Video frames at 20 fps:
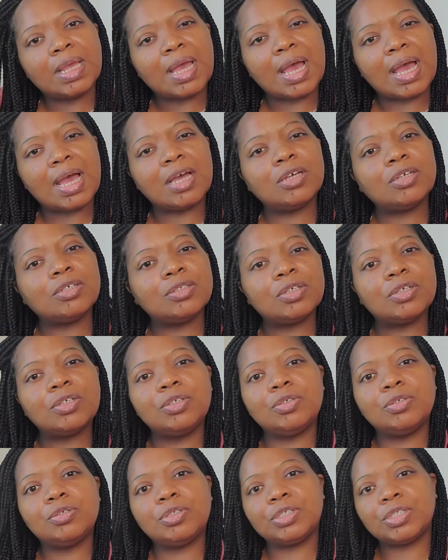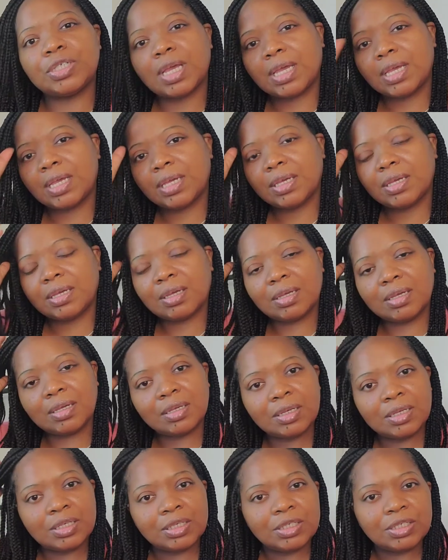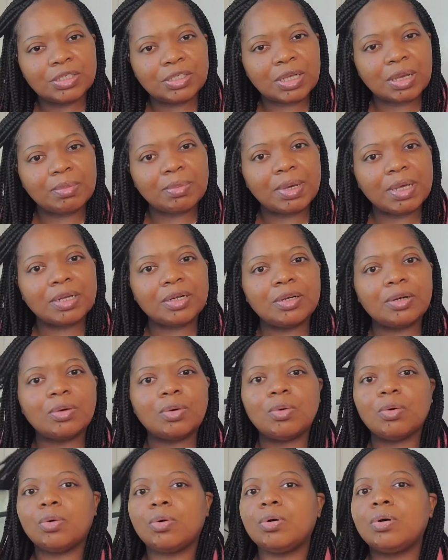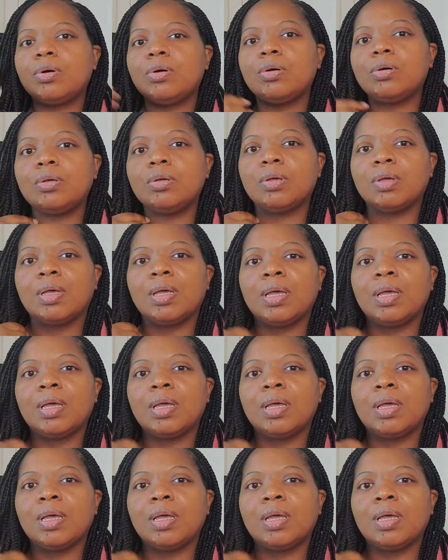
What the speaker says: also use shea butter oil,